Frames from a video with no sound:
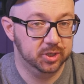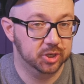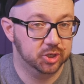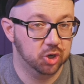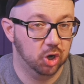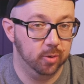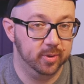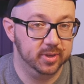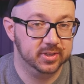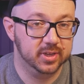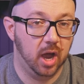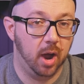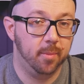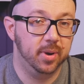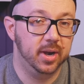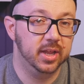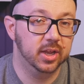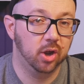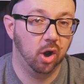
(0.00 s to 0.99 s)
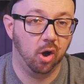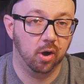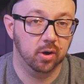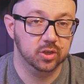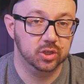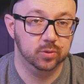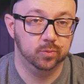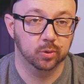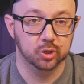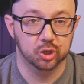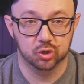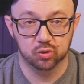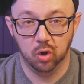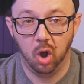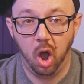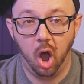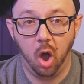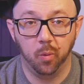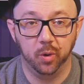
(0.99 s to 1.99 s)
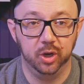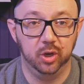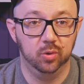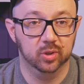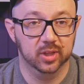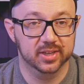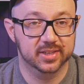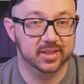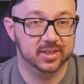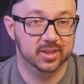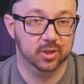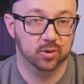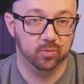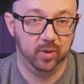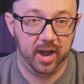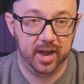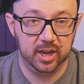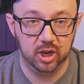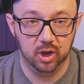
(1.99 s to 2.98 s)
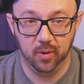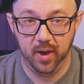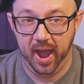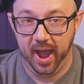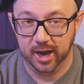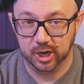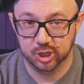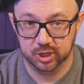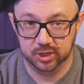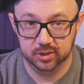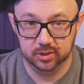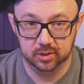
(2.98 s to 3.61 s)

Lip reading: determines how many cards you will draw when you listen to the radio action.